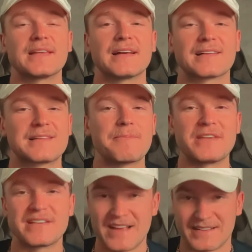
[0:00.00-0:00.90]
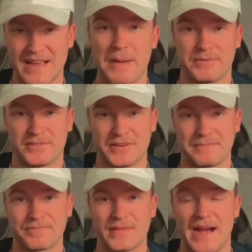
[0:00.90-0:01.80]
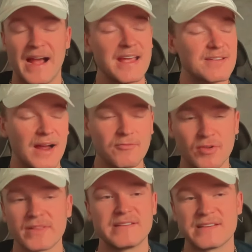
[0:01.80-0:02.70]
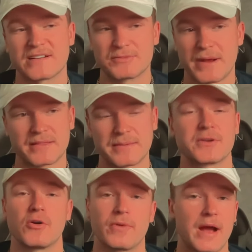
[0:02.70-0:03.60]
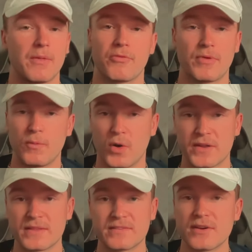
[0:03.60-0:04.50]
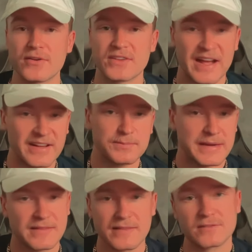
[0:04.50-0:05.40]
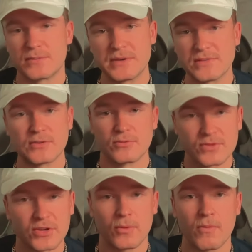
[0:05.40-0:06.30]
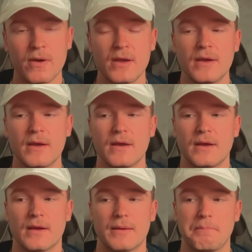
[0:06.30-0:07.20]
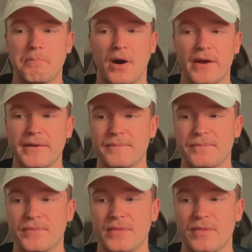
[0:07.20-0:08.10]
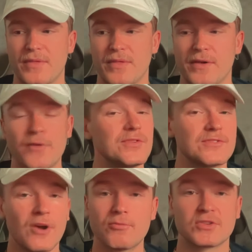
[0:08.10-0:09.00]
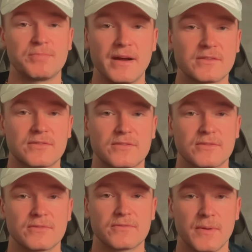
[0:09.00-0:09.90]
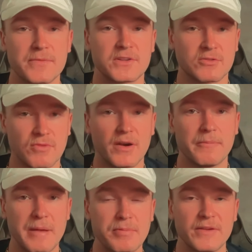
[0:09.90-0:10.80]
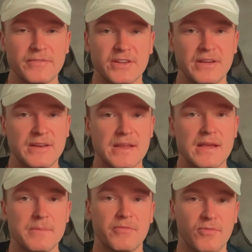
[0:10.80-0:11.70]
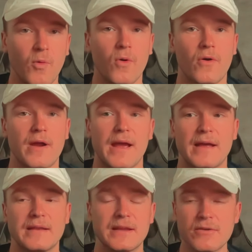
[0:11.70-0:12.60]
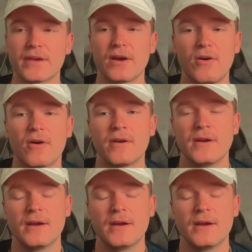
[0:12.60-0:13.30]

Except the exact opposite. I, I really didn't expect them to go down three one in this series. I expected this to be two two. But there was no response from the Toronto Maple Leafs in Game four, and here they are